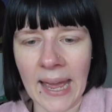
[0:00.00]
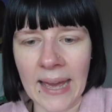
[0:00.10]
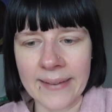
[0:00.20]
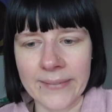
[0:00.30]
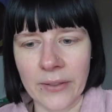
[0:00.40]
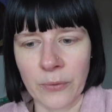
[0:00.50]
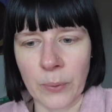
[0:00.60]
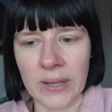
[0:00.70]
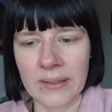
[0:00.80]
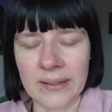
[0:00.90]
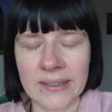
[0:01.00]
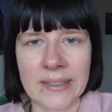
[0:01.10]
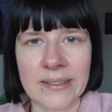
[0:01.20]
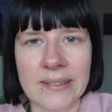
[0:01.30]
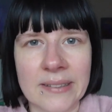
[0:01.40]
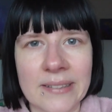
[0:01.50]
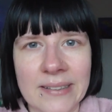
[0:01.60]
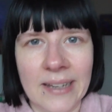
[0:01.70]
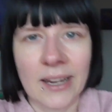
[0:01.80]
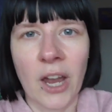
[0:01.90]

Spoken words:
and the way that he is this